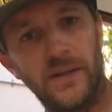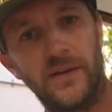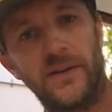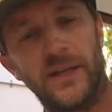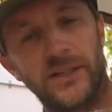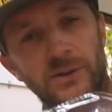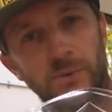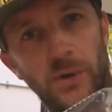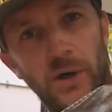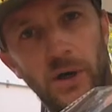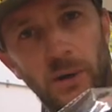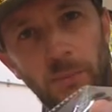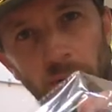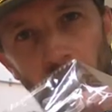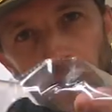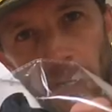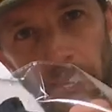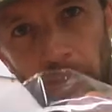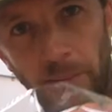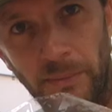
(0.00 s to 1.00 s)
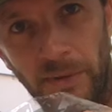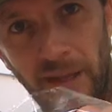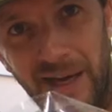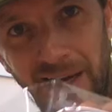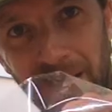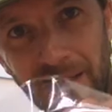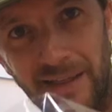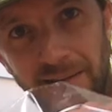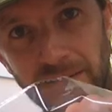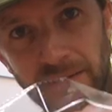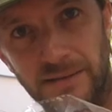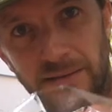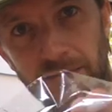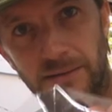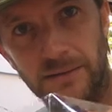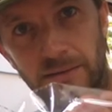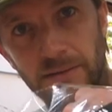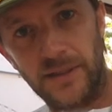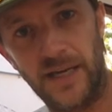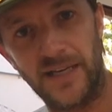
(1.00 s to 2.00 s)
That's where our problem lies
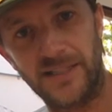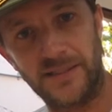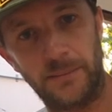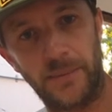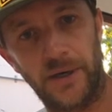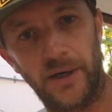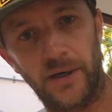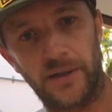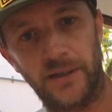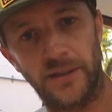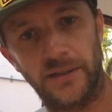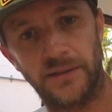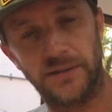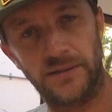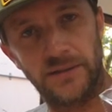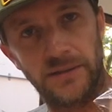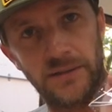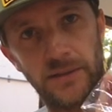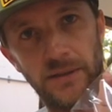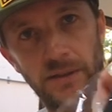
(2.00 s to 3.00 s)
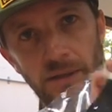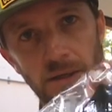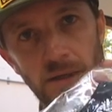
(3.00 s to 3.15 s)
as Americans.